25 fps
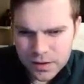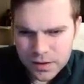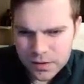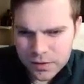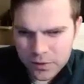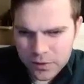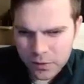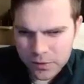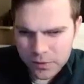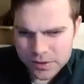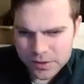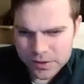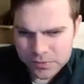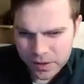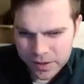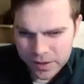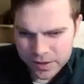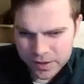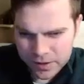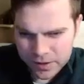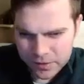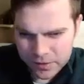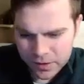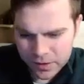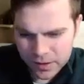Notice right
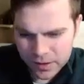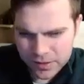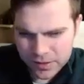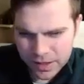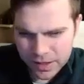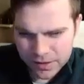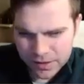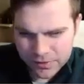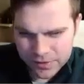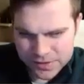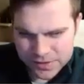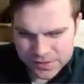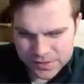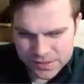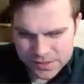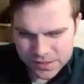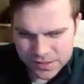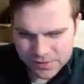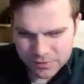here, a lot of this is